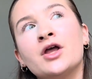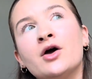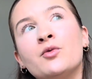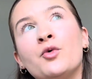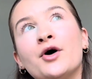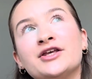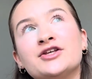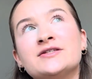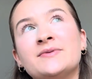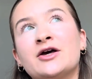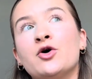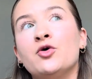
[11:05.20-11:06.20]
what it used to
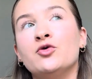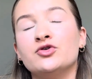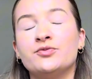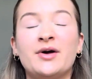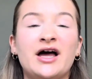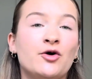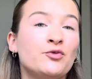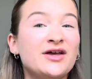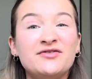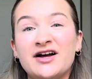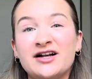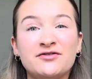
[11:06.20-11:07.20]
be called, but we
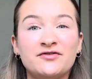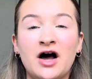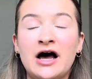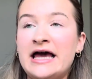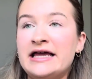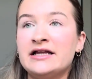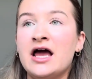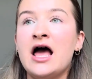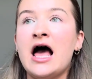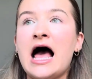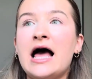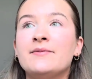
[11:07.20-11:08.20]
found it fine.
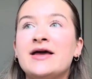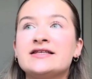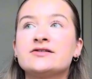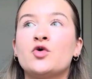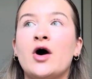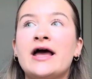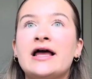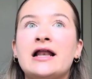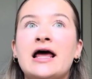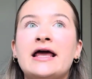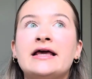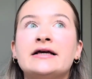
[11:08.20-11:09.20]
It's quite a
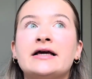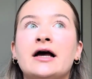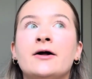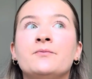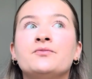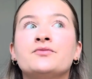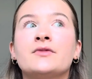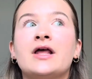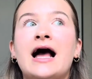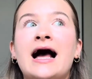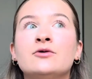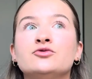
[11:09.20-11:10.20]
like
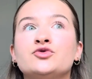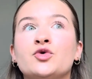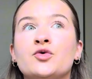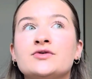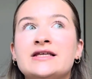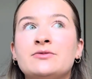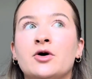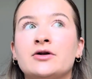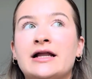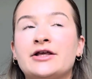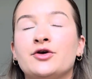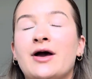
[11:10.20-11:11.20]
outdoorsy one.
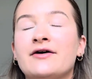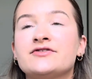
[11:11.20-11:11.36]
Like you're